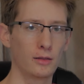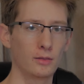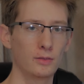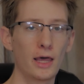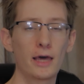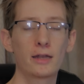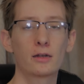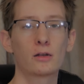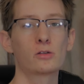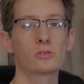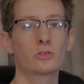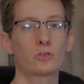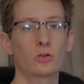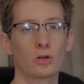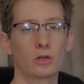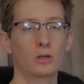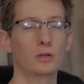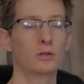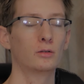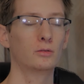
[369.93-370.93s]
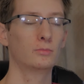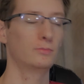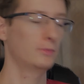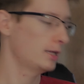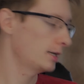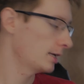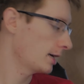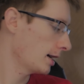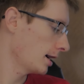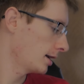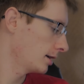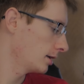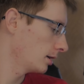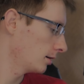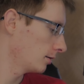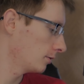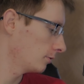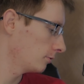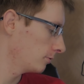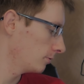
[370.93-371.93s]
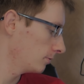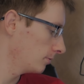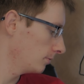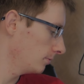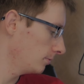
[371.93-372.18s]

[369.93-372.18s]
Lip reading: letters or any kind of